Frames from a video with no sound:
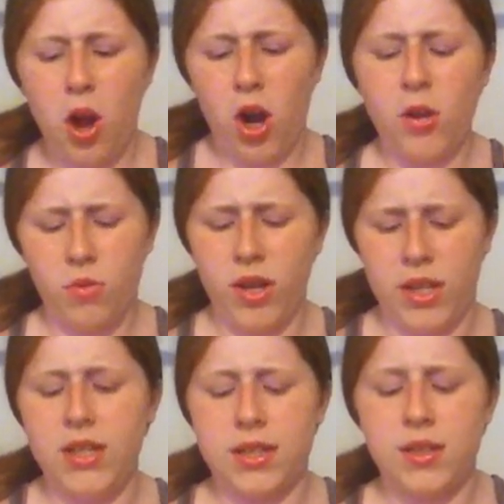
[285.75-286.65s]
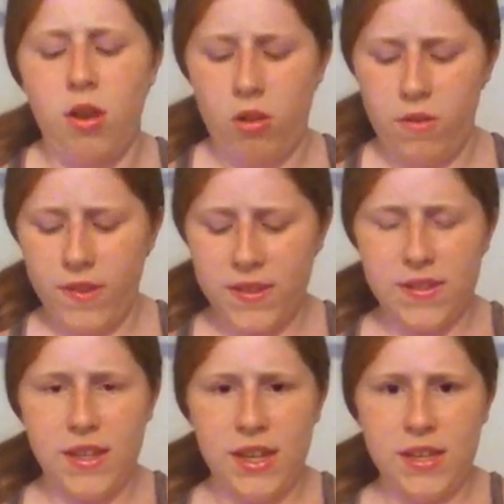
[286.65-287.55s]
hard ones. All of this
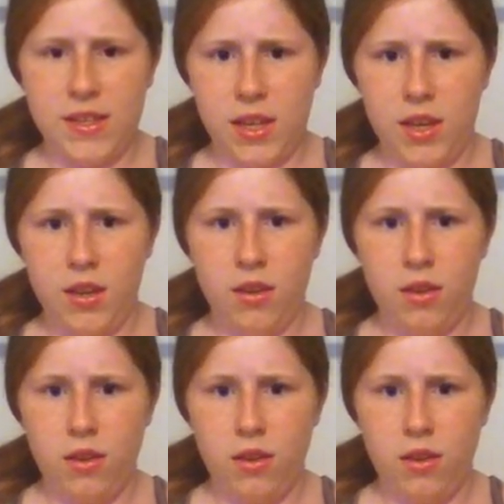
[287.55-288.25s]
is easy.